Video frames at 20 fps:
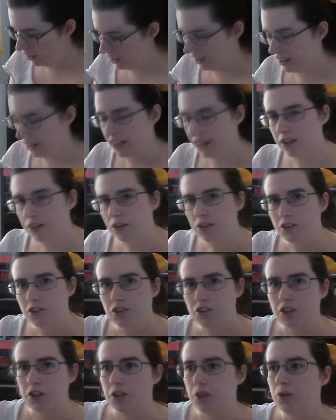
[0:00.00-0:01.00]
I
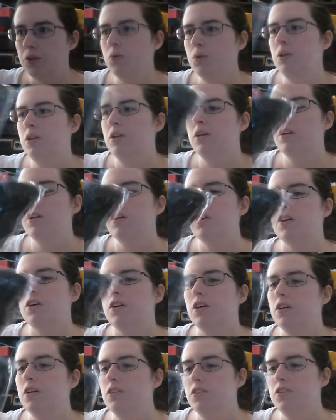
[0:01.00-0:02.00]
also
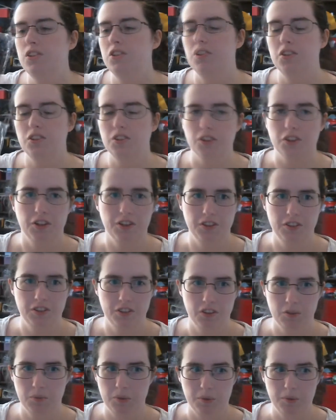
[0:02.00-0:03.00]
got, sorry this is
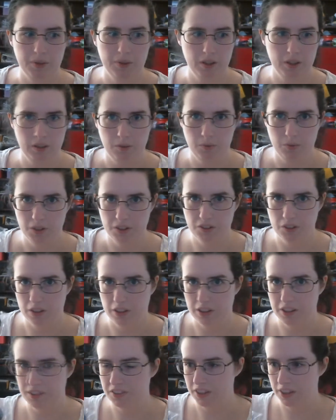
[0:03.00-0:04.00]
going to be really
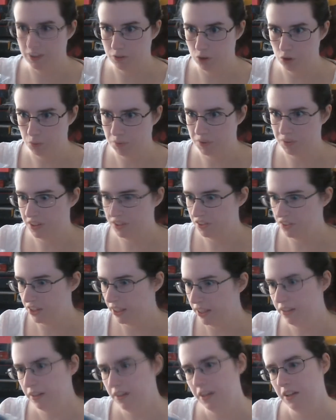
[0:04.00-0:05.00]
rustly because I haven't opened this
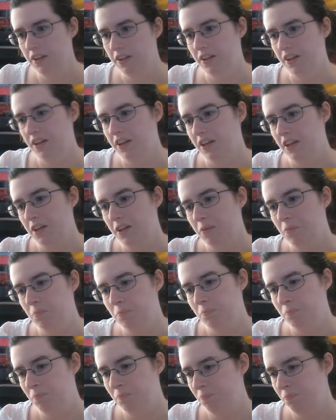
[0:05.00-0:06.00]
yet,
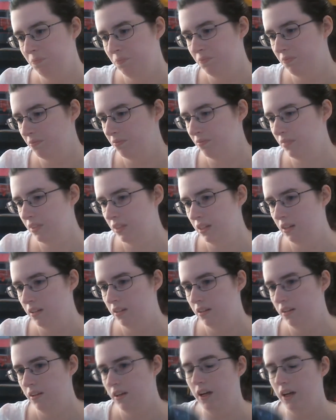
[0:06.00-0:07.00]

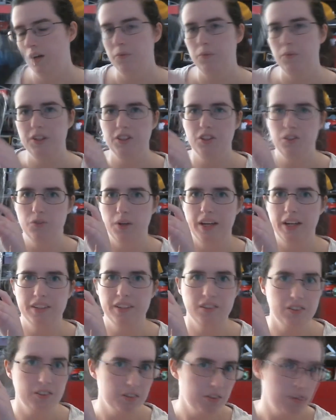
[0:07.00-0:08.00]
a wrist
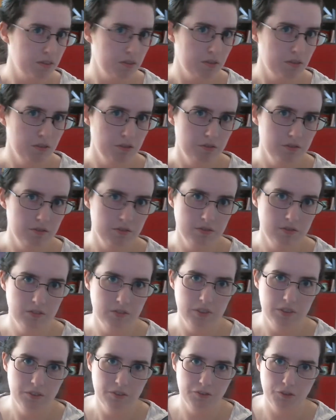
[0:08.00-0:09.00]
rest
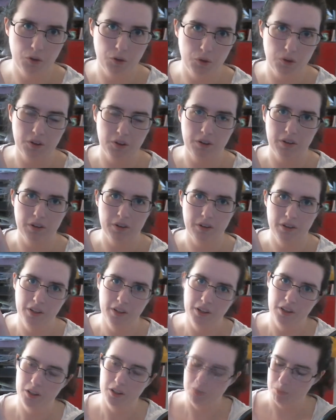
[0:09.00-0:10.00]
for
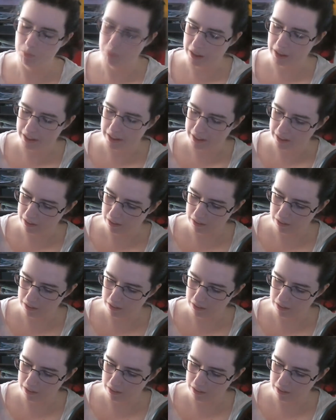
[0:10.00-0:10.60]
my